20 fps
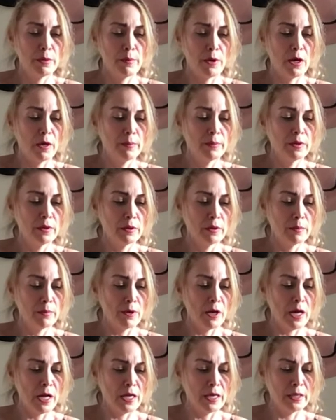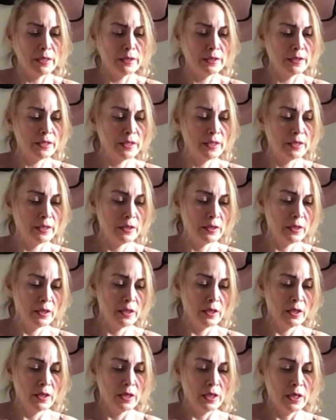popular brand
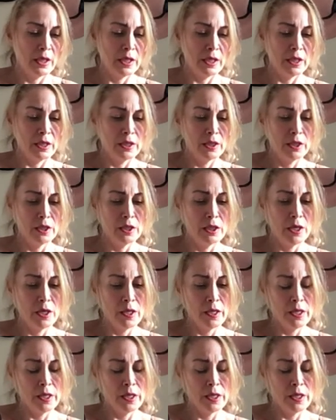in